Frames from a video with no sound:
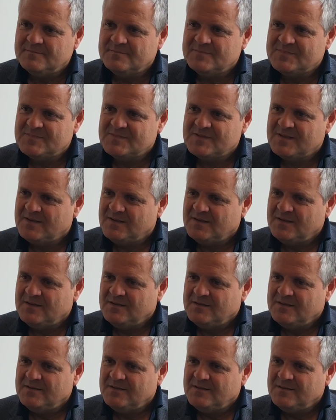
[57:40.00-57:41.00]
won't win every
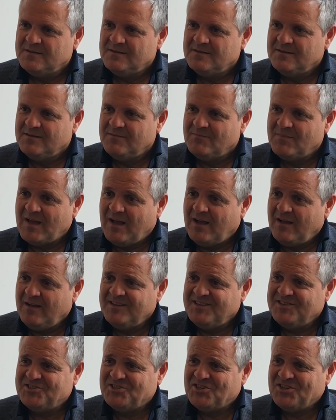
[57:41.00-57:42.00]
game.
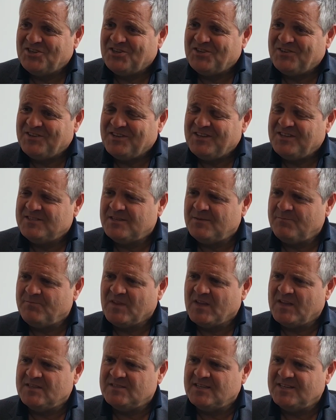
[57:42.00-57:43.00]

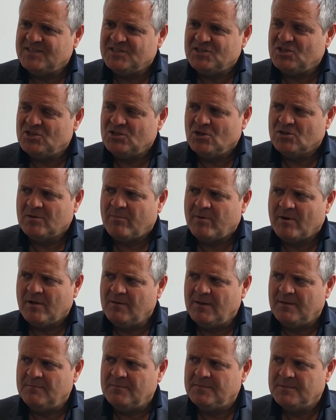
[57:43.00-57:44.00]
It's not a
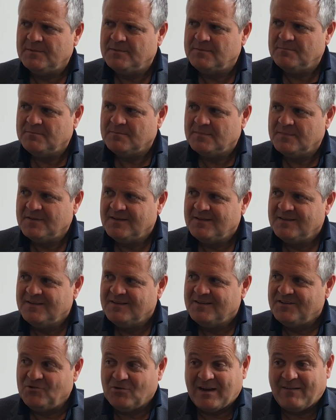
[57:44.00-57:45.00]
problem.
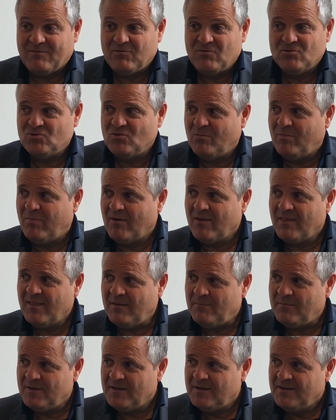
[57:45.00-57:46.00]
You have to support
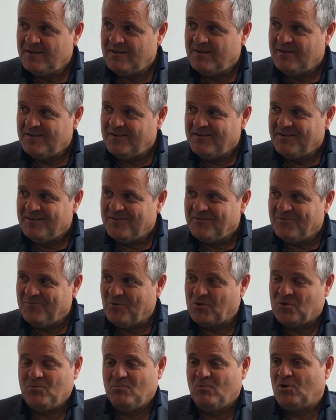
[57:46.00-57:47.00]
them.
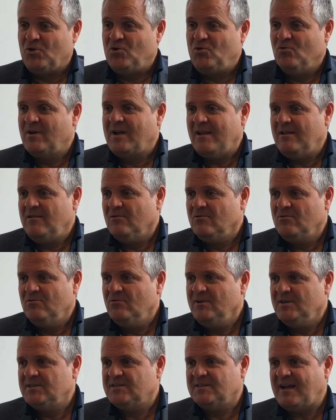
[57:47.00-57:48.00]
What you cannot
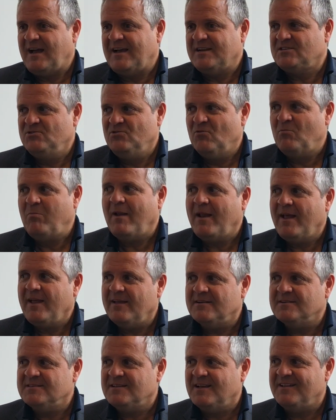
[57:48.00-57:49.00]
do is ask your
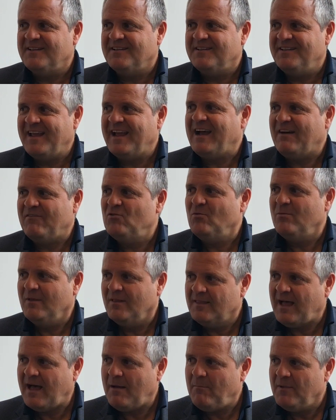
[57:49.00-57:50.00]
players that they have to
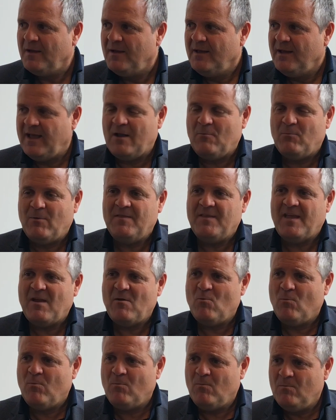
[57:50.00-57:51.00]
build up, and when they
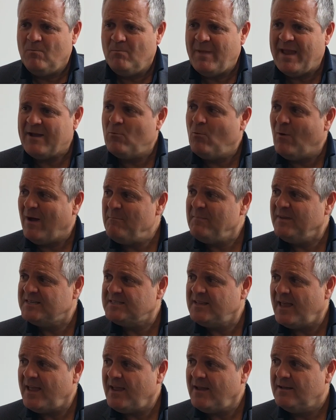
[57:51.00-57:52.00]
make one
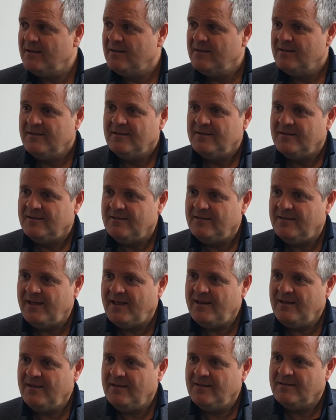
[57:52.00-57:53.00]
mistake,
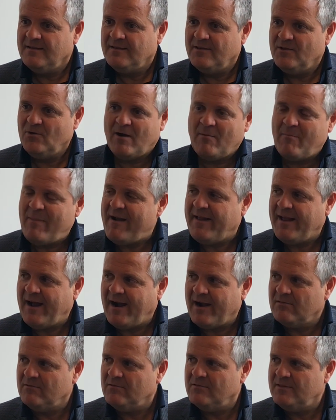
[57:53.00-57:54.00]
then you are very
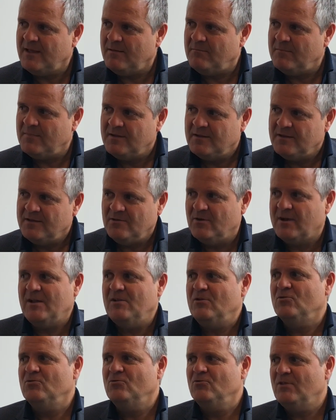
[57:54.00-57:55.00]
hard on them. You
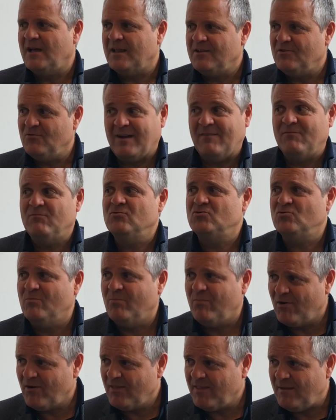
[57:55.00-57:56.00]
cannot do that. You have to
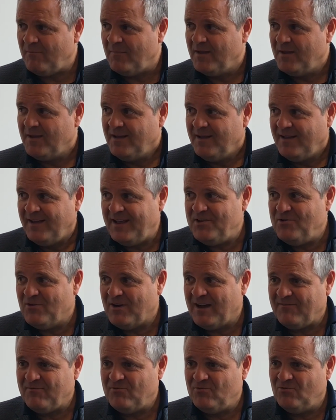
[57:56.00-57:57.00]
support them, and you
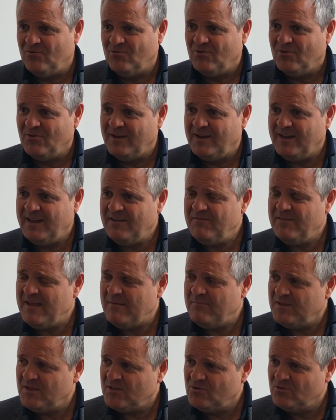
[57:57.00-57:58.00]
have to give
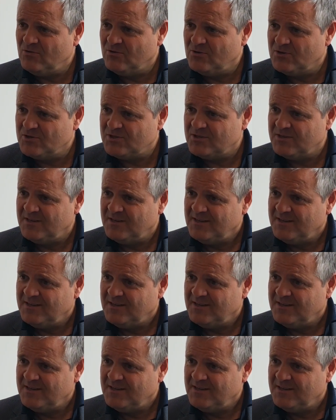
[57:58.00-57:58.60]
them the tools,